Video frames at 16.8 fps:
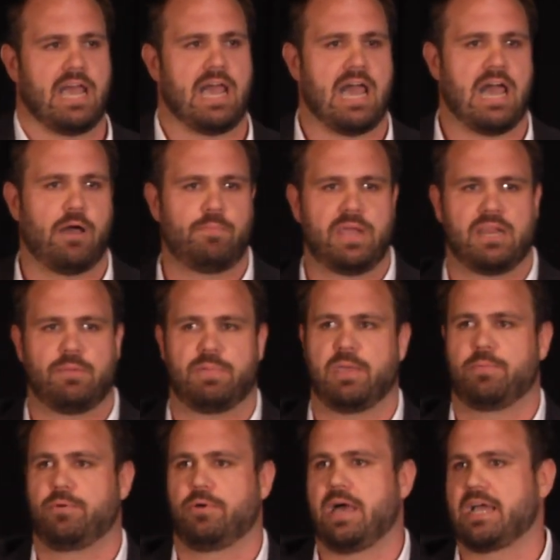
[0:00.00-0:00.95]
how many
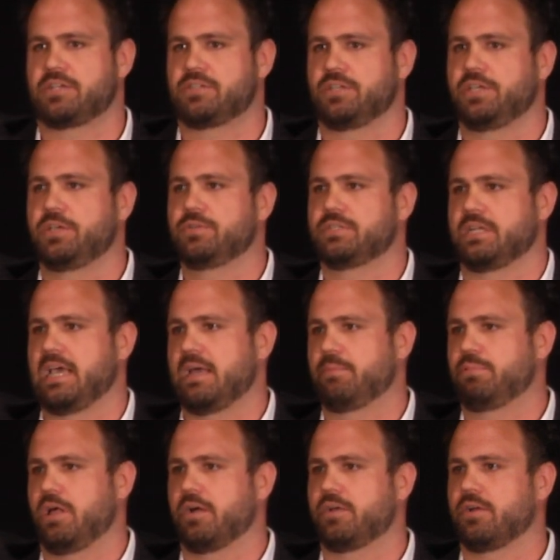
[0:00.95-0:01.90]
people actually use an
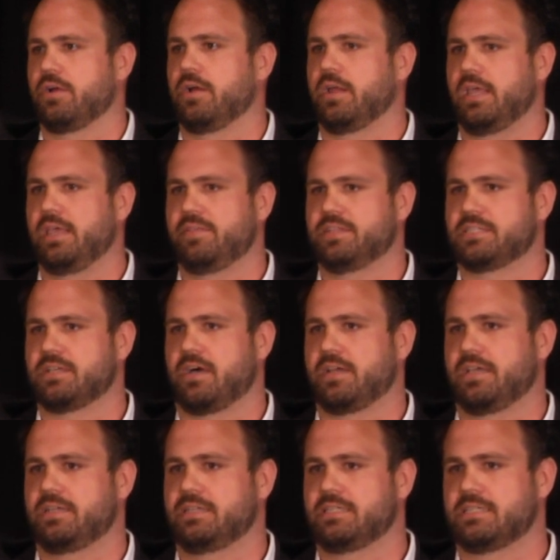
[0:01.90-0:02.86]
ad blocker in this
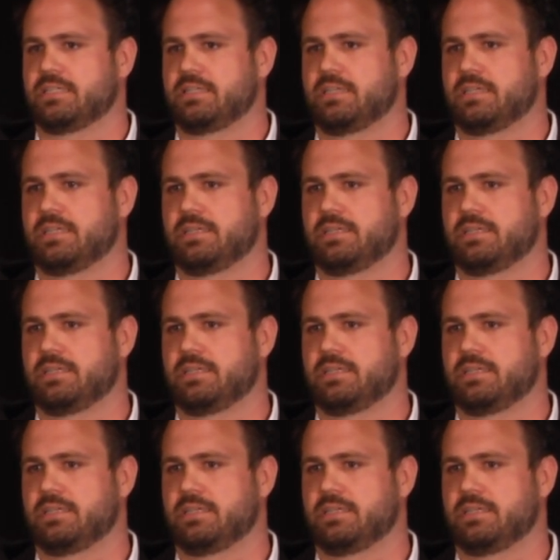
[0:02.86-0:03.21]
audience?